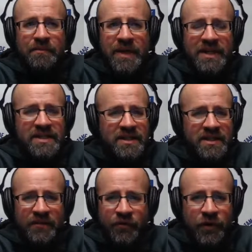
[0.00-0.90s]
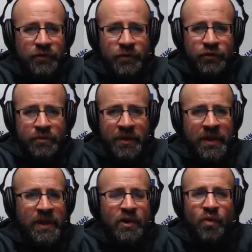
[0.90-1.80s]
It's a different group.
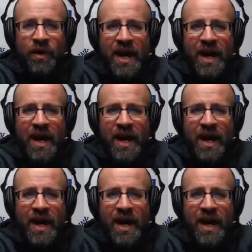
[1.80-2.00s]
We're